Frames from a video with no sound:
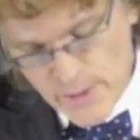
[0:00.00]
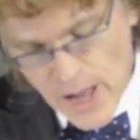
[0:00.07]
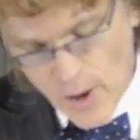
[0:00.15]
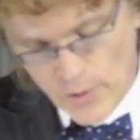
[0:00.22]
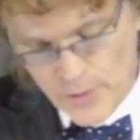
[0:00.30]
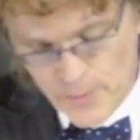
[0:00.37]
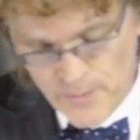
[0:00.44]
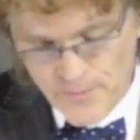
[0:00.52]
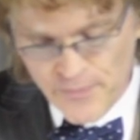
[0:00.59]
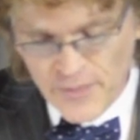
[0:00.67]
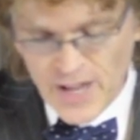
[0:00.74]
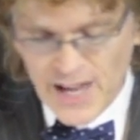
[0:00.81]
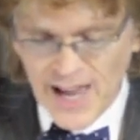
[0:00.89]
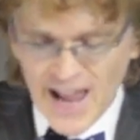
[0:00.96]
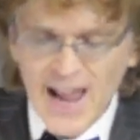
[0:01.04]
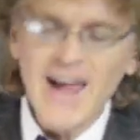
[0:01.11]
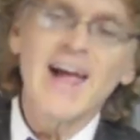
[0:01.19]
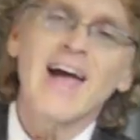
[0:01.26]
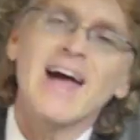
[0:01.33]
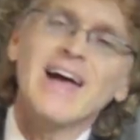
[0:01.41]
about
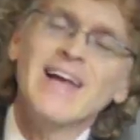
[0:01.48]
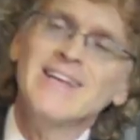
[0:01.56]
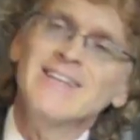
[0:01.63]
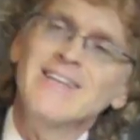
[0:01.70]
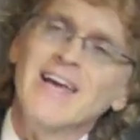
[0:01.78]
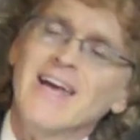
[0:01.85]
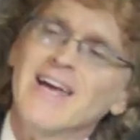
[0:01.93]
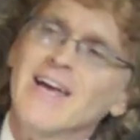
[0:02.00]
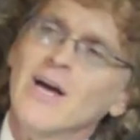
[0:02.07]
and